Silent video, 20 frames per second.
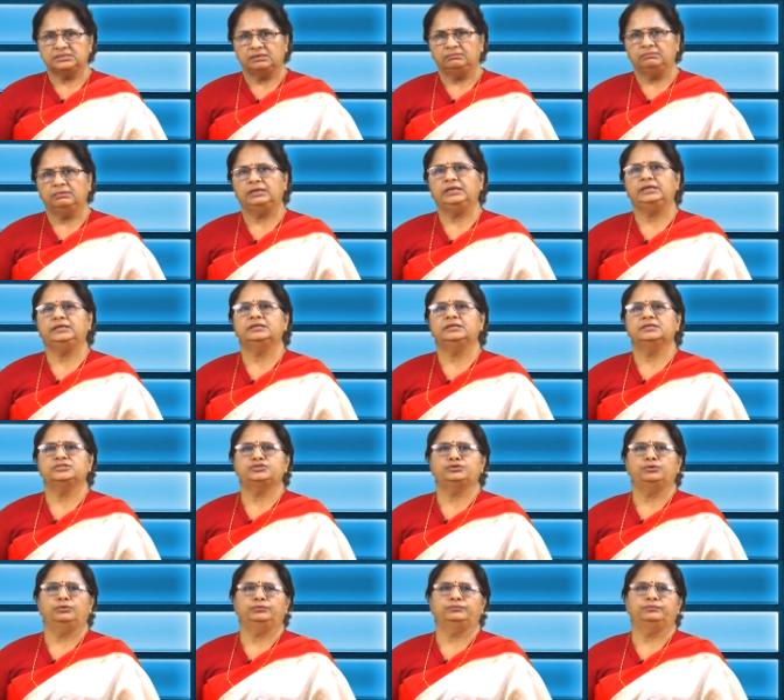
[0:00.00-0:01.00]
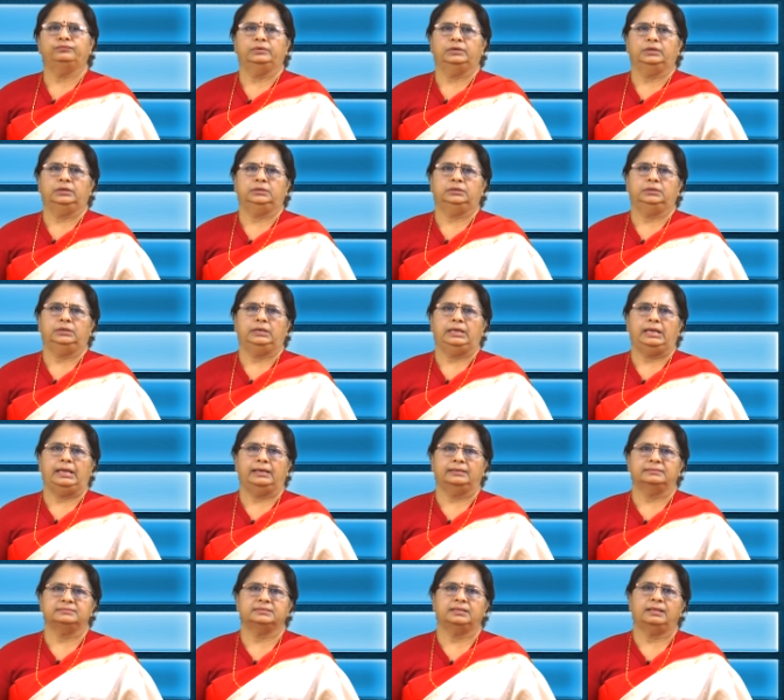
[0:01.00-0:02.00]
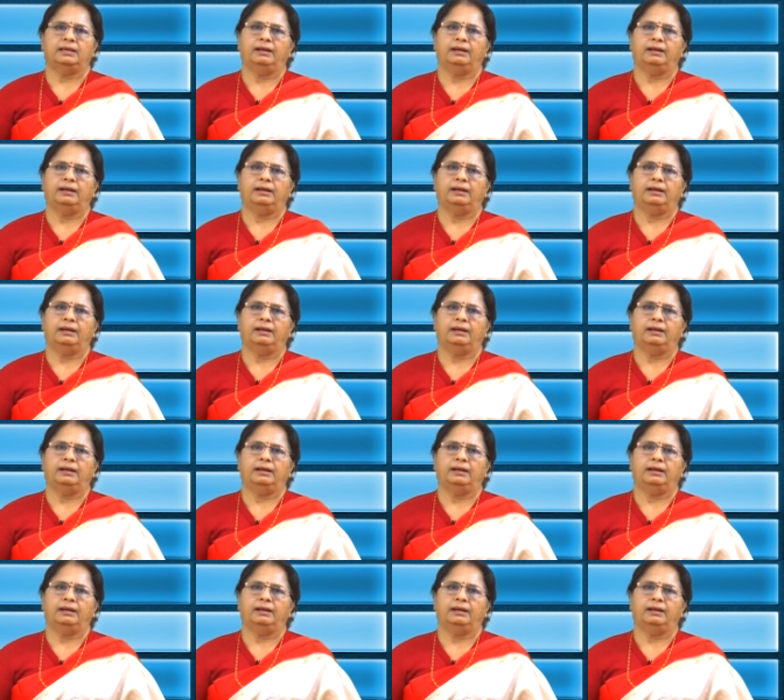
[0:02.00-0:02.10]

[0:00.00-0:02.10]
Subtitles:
generally does not work, as the